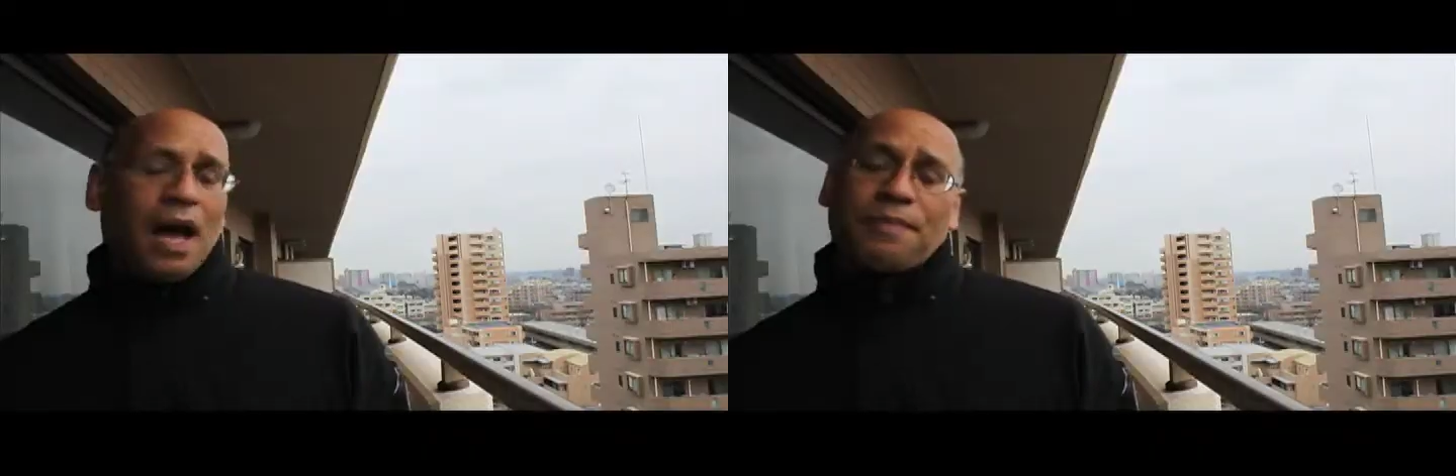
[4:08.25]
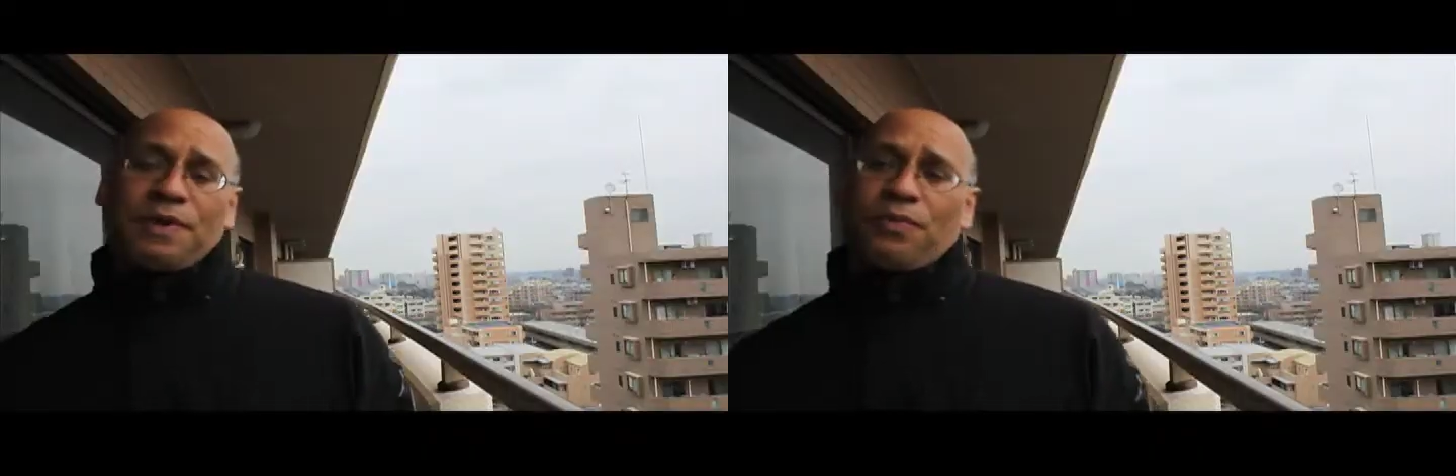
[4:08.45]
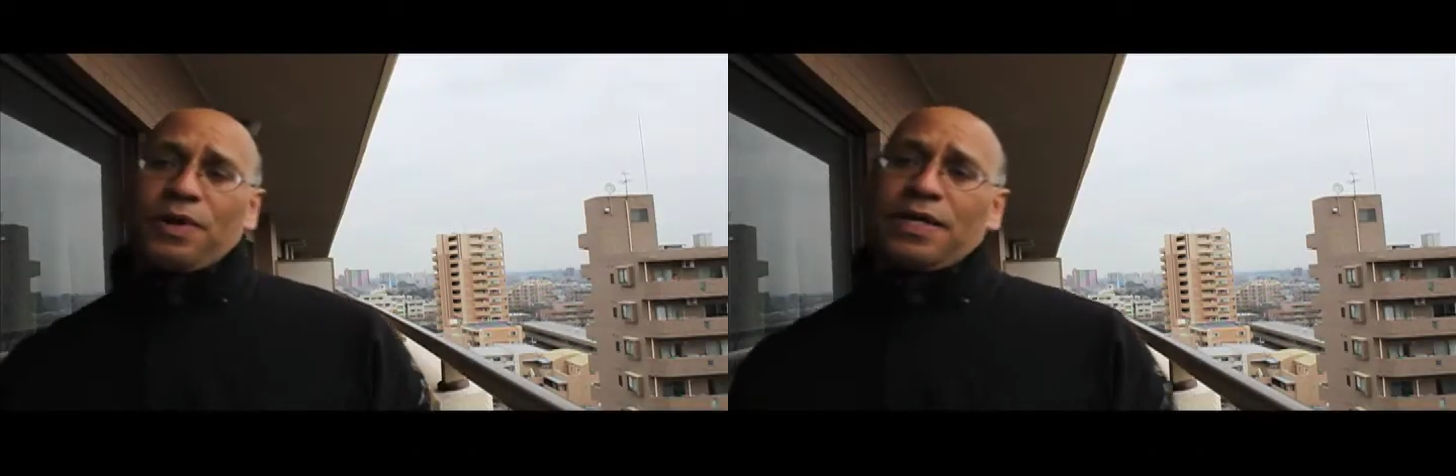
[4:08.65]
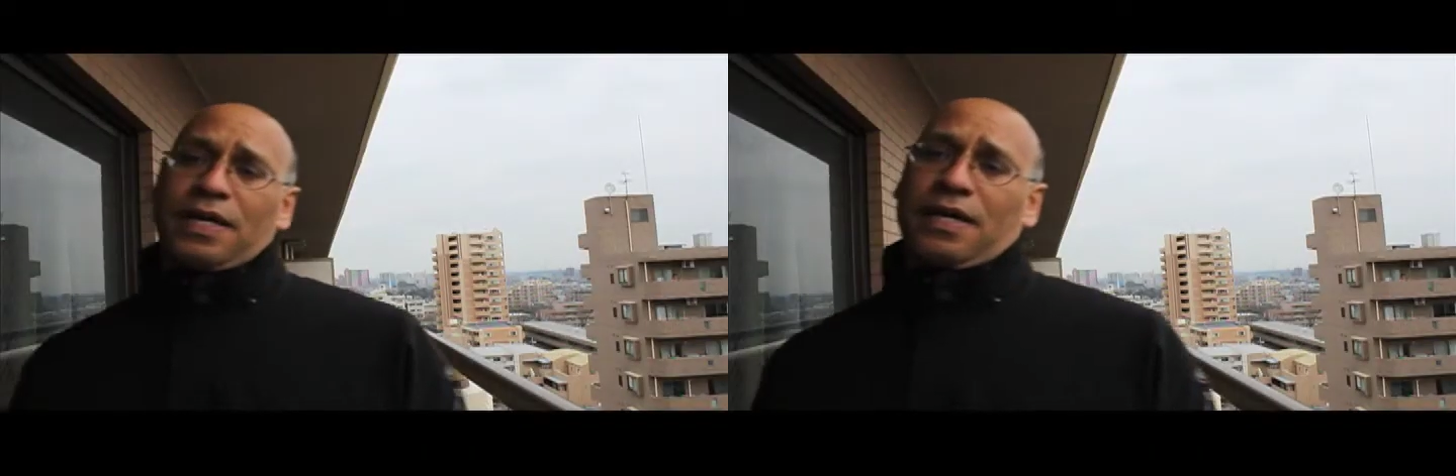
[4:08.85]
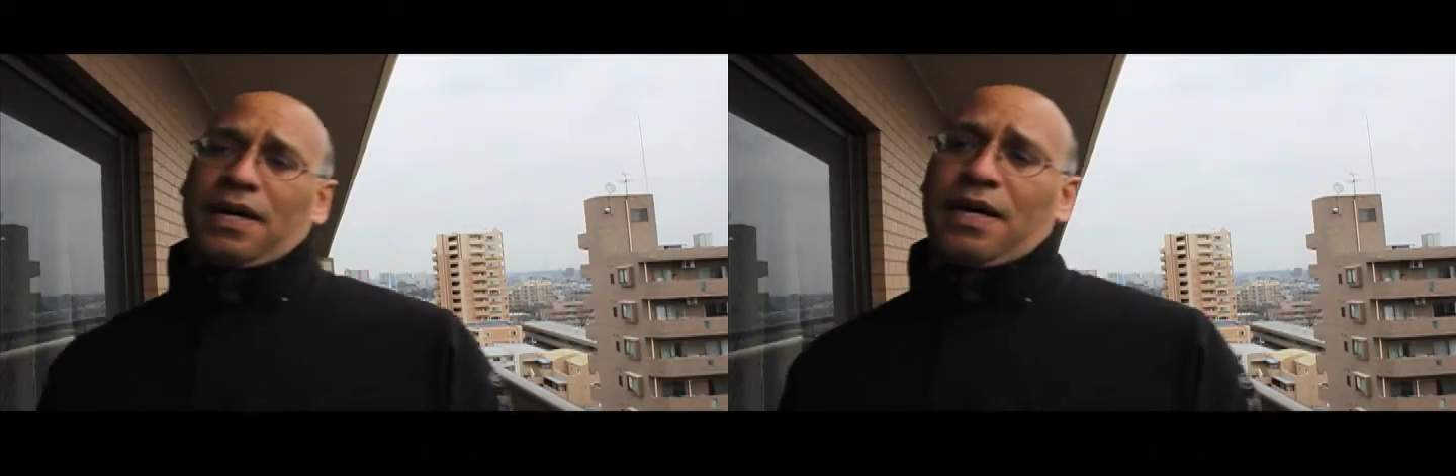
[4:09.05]
I'll be
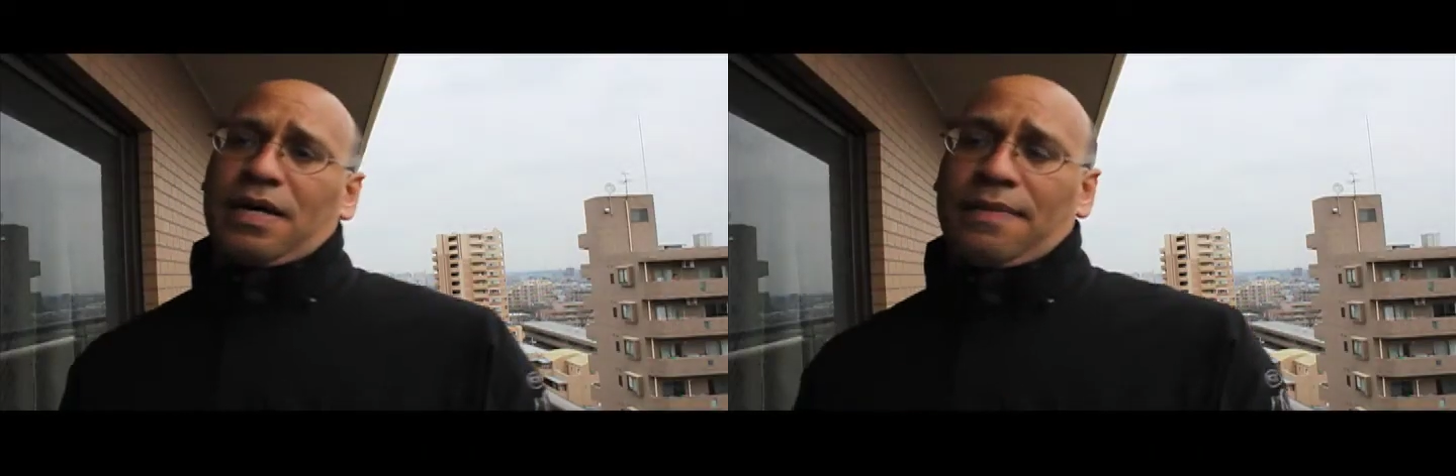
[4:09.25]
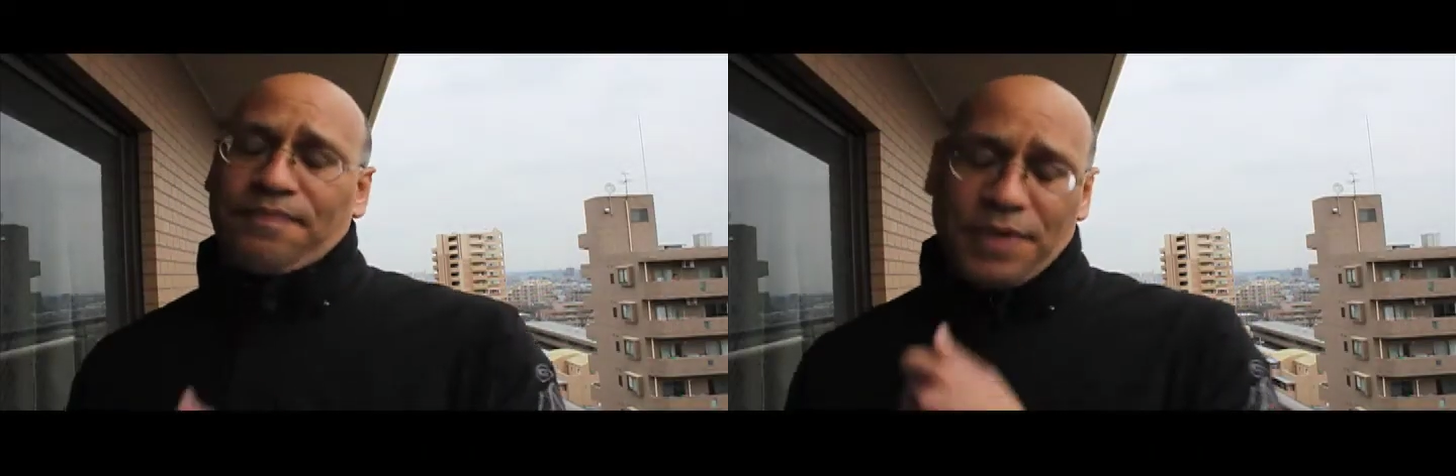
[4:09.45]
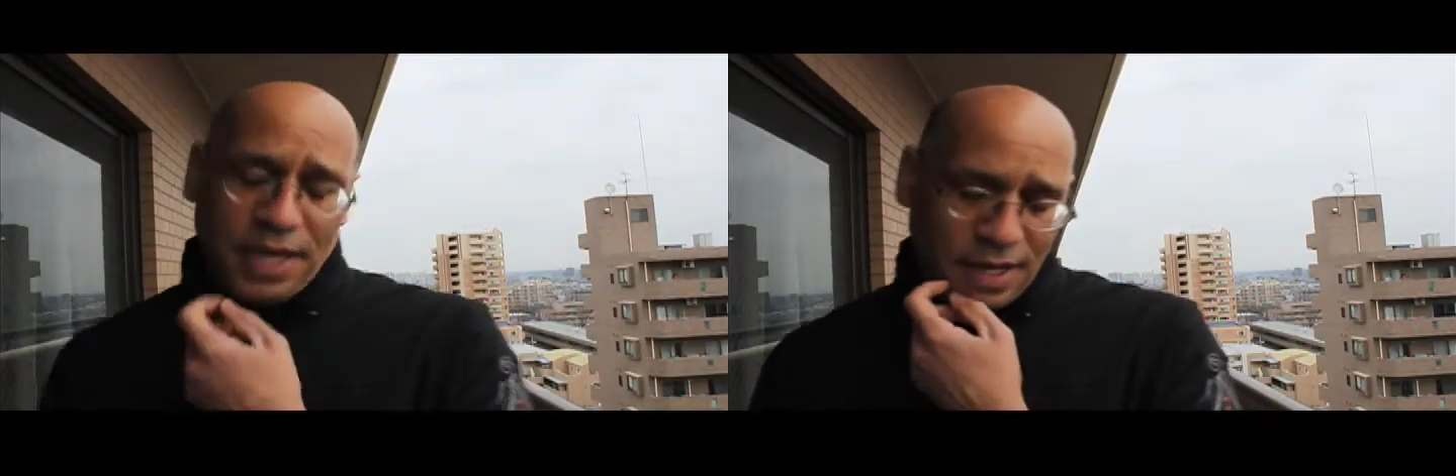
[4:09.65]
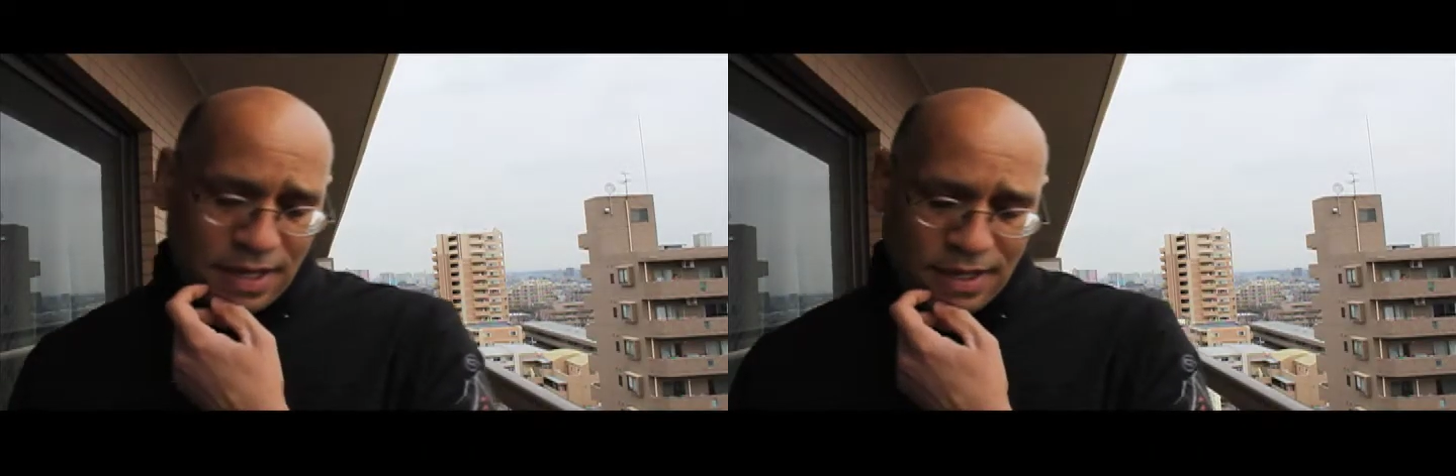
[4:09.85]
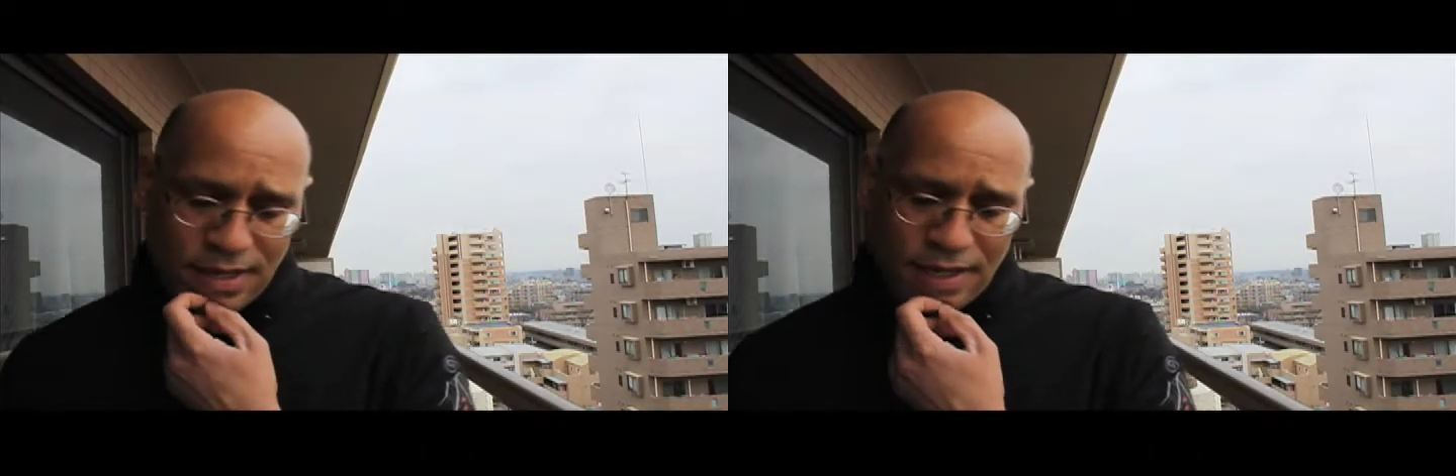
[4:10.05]
working um,
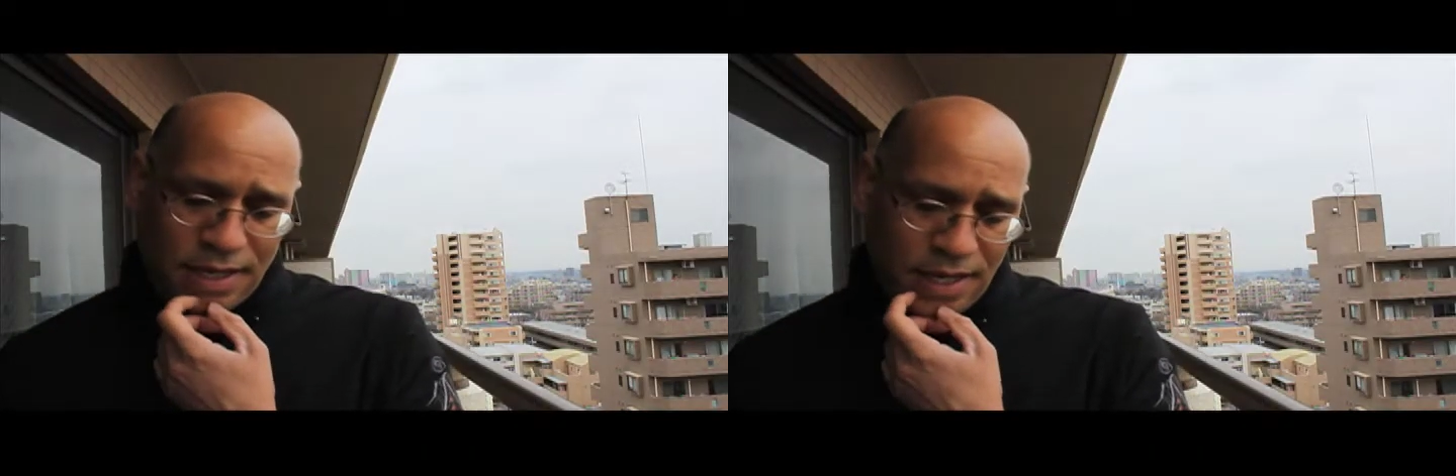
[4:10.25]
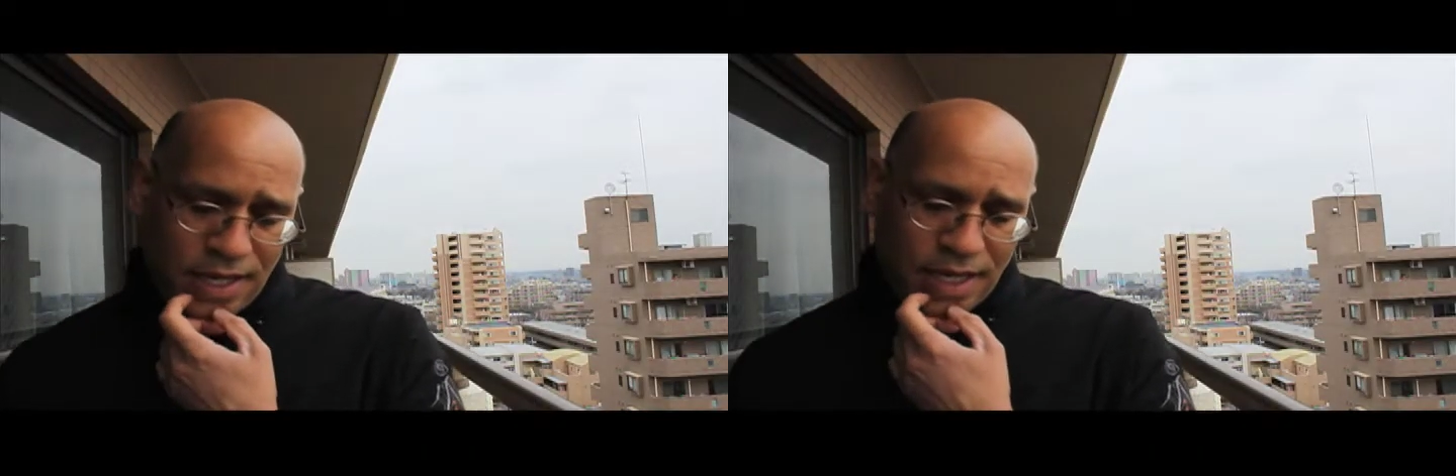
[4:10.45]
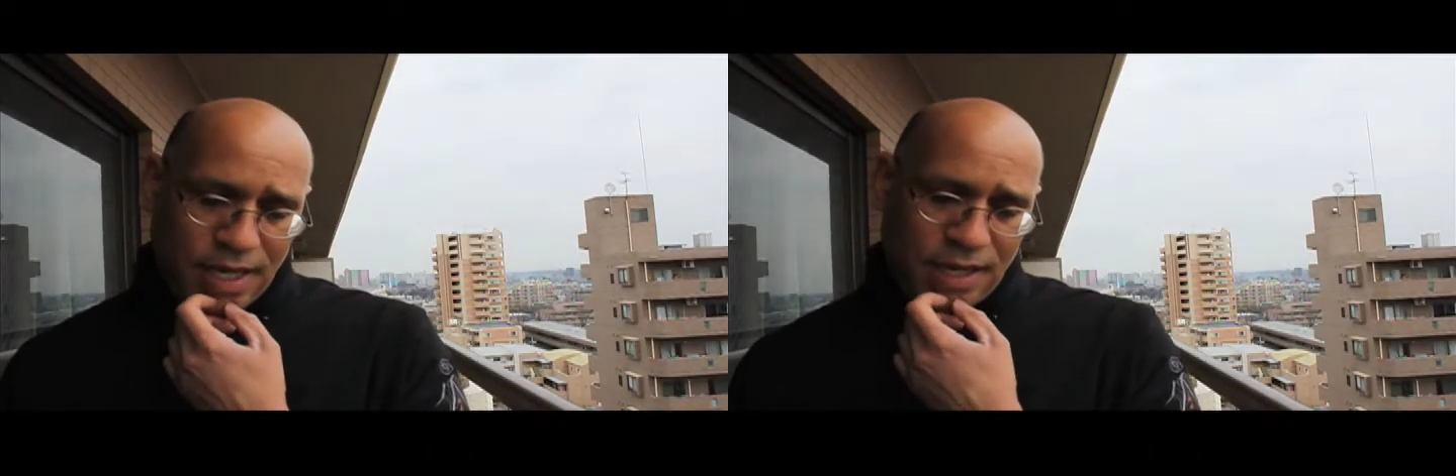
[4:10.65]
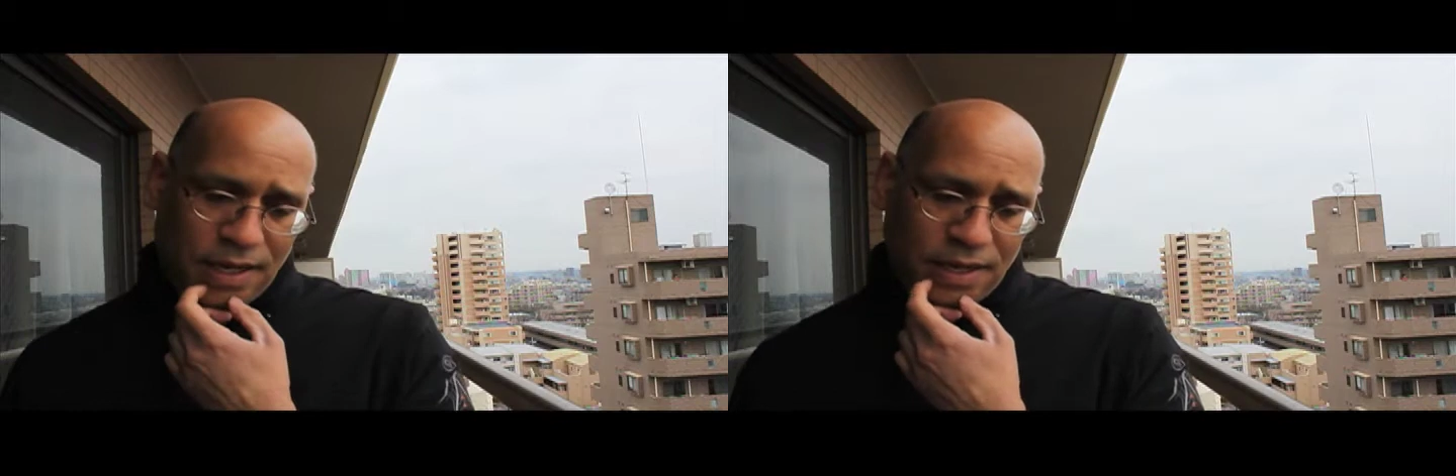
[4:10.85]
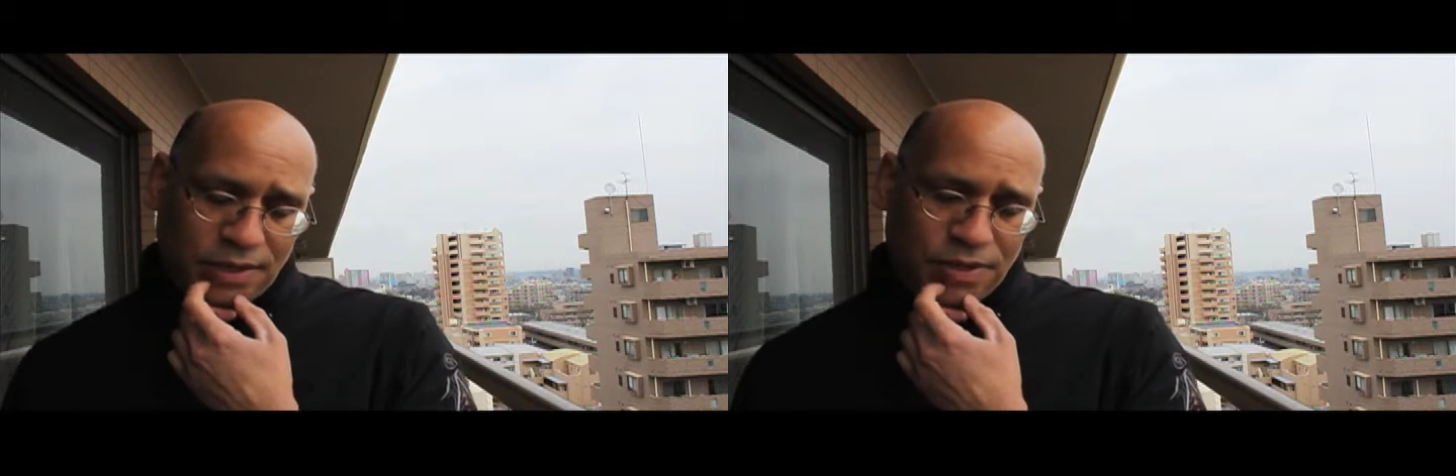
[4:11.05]
uh,